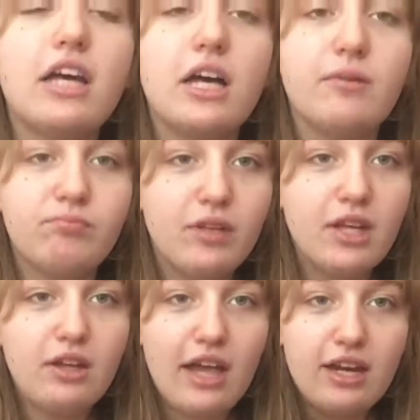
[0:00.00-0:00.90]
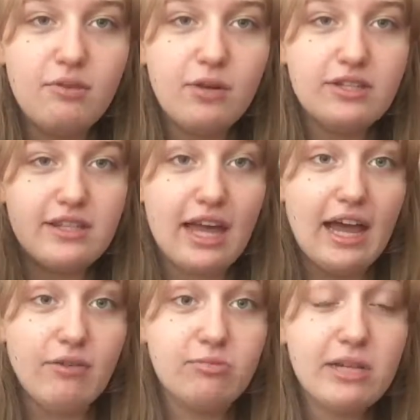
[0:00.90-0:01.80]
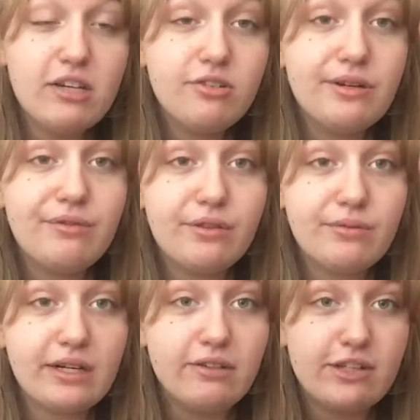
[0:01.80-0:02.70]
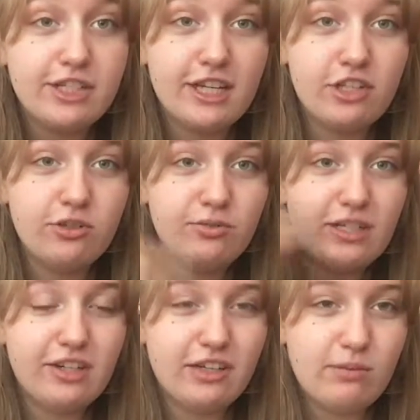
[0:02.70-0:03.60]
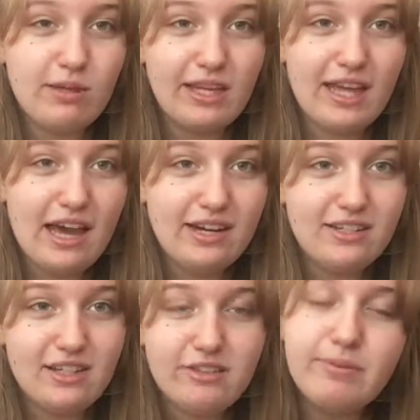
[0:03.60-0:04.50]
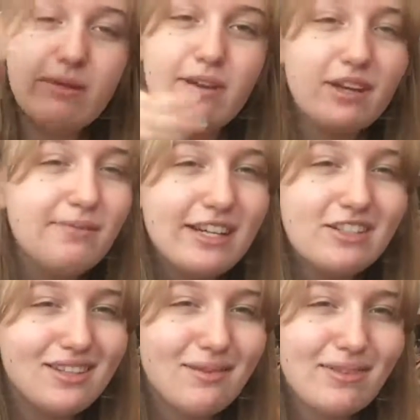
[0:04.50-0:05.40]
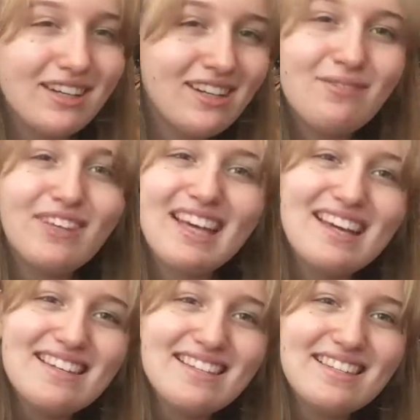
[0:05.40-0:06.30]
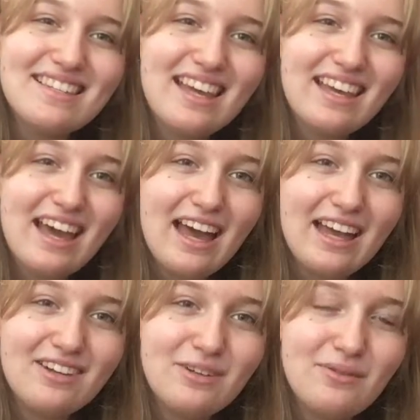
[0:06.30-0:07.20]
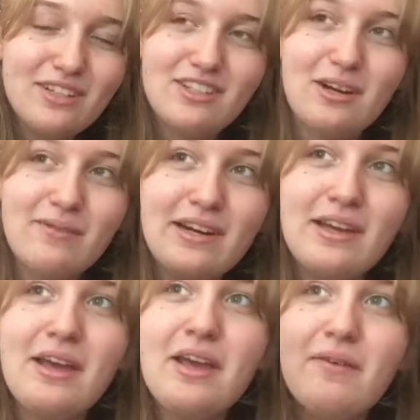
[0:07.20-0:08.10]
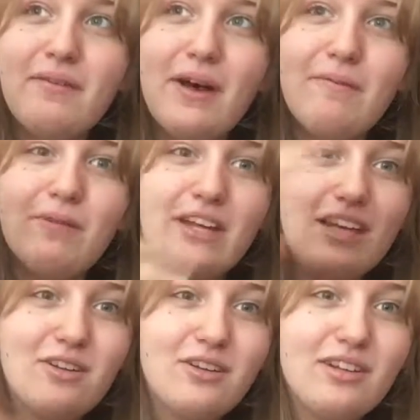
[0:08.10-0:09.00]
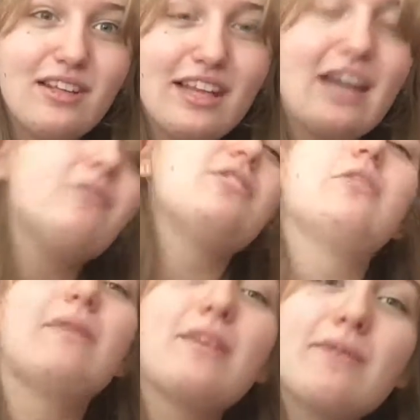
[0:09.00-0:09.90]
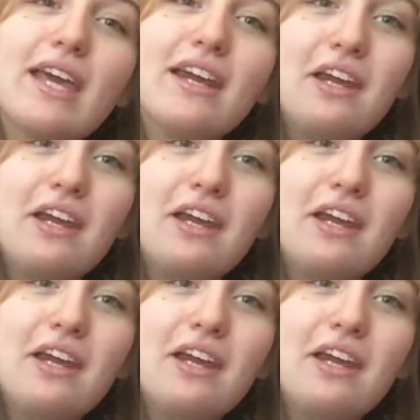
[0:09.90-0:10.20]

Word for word: um, any ones that I was planning to read for the reading rush that I don't read are going to be like added to this, but I'm not going to mention them here because like I don't want to talk about it, um, but it'll, like I don't want to talk about them again,